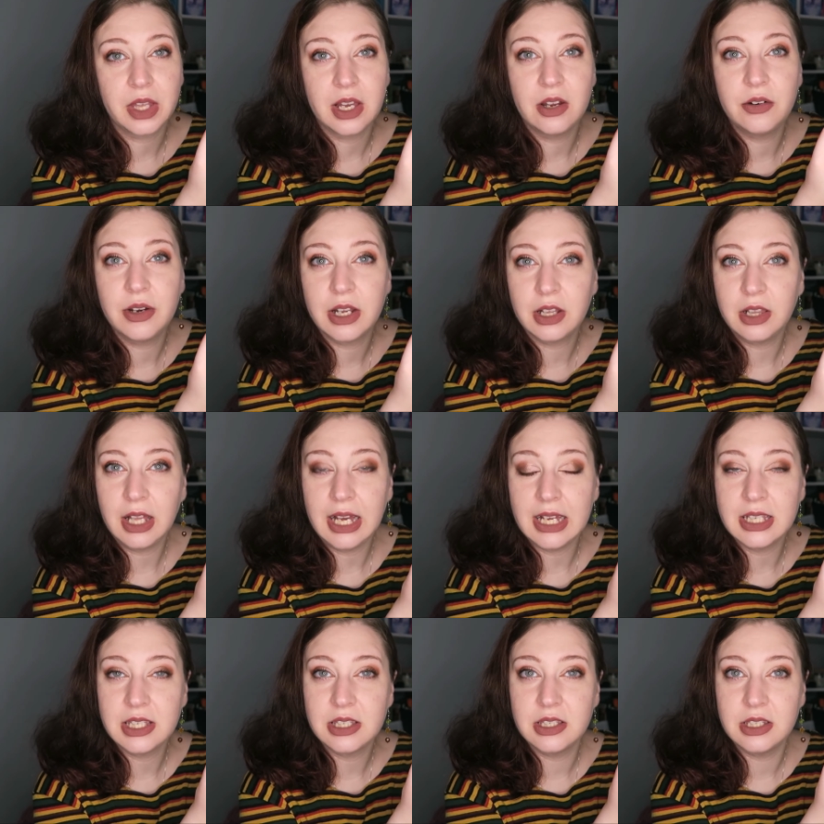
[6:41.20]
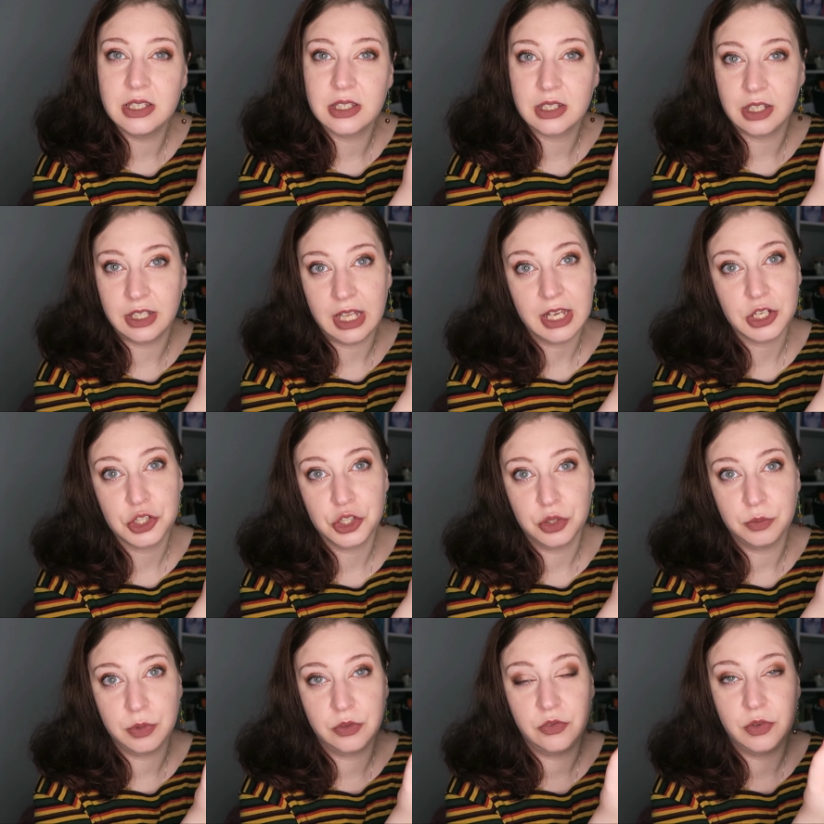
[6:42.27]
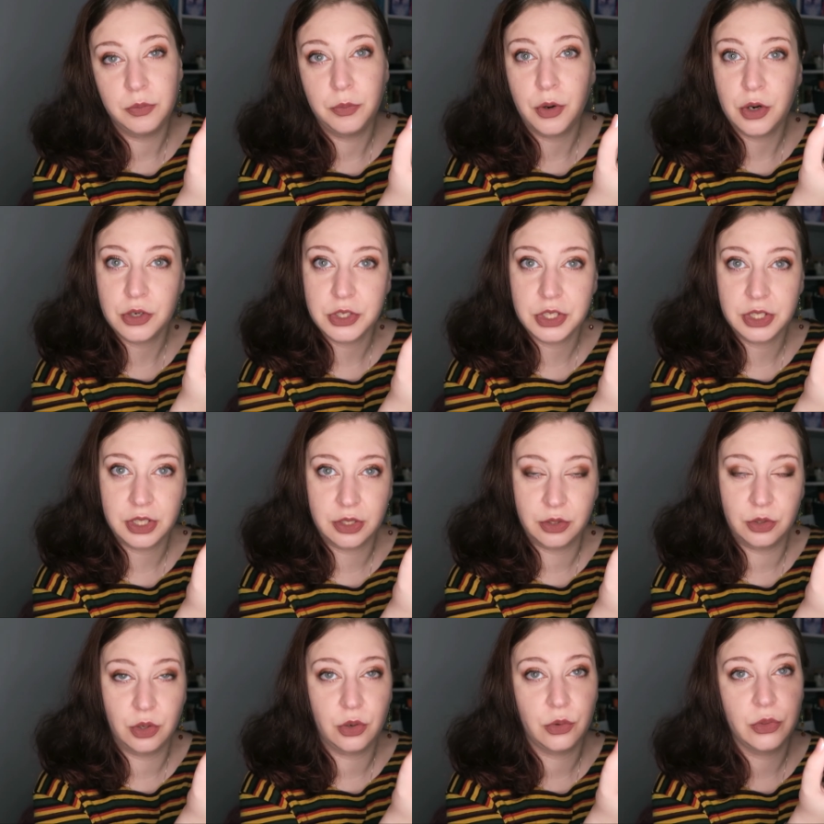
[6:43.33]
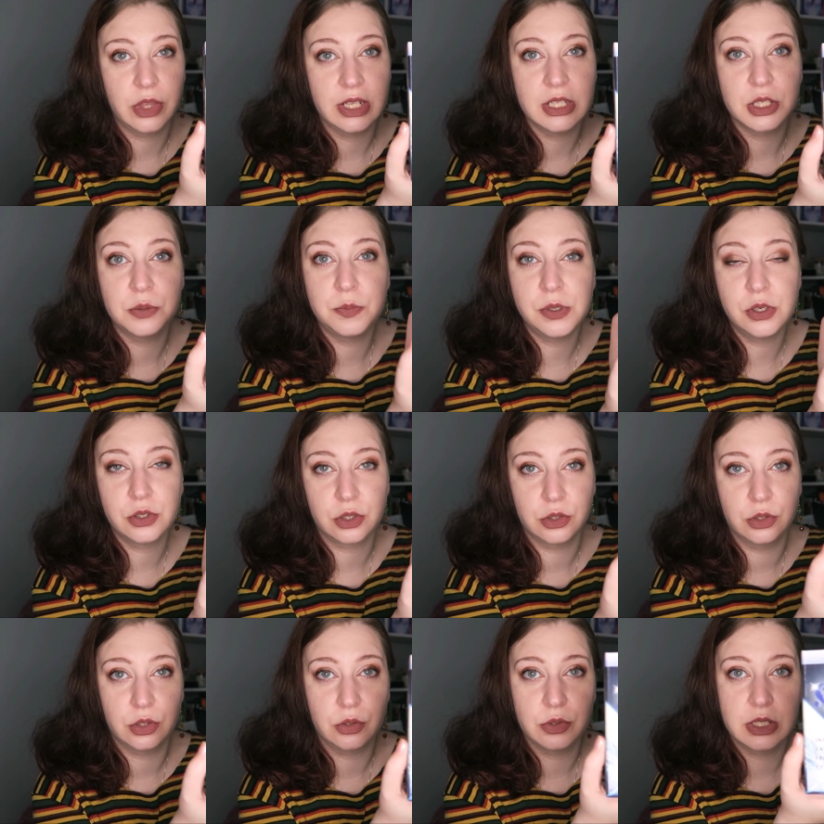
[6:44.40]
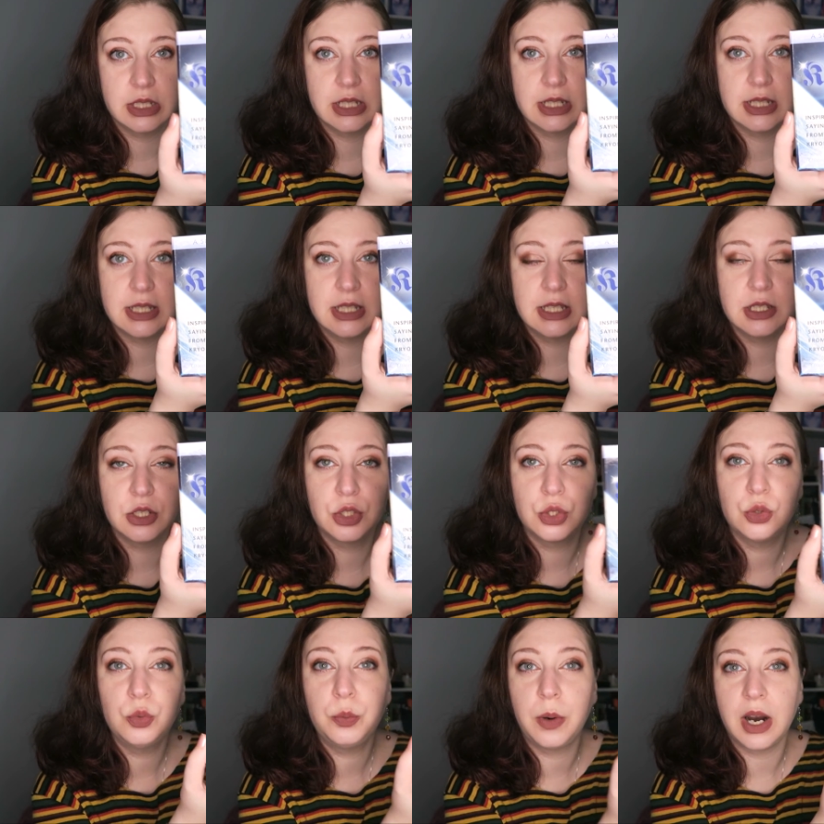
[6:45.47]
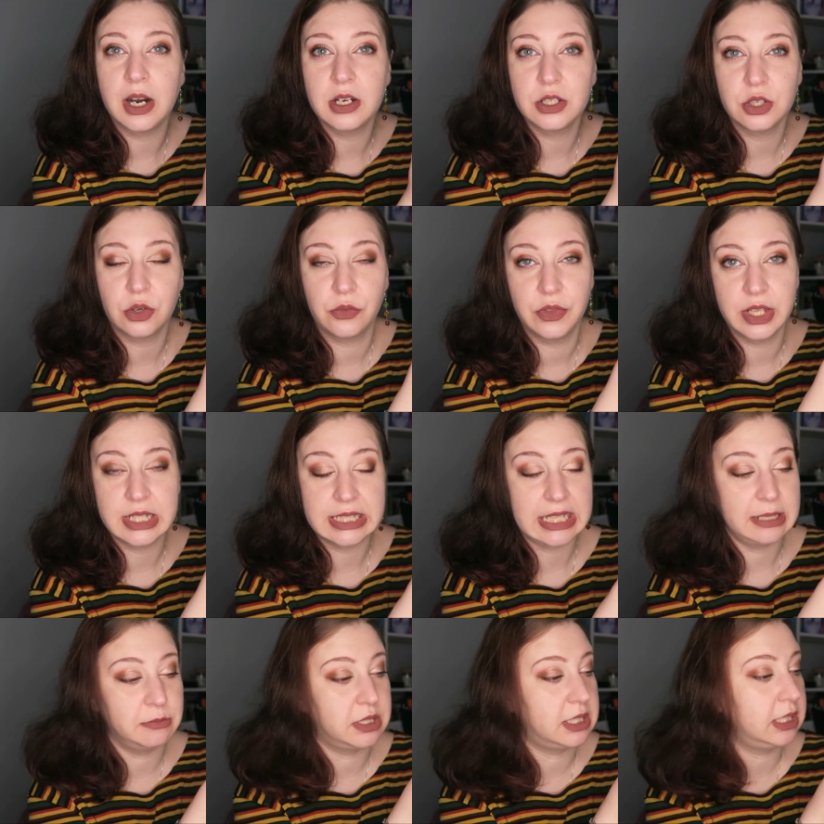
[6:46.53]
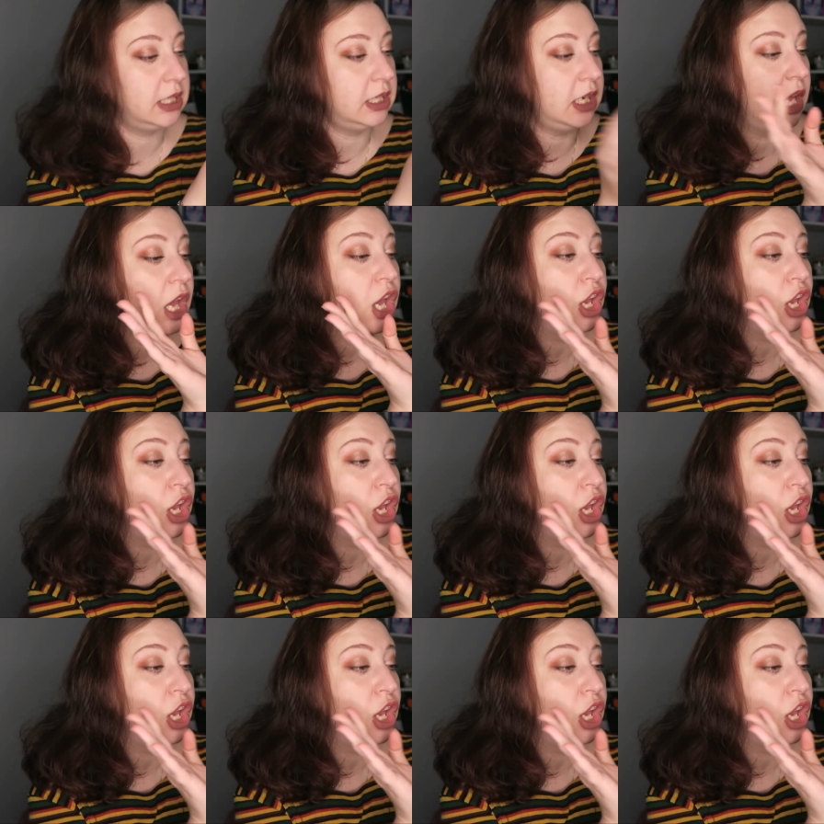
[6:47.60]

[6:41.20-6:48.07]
realize this connection between personal growth and spiritual growth, that this is two parts of the same scene,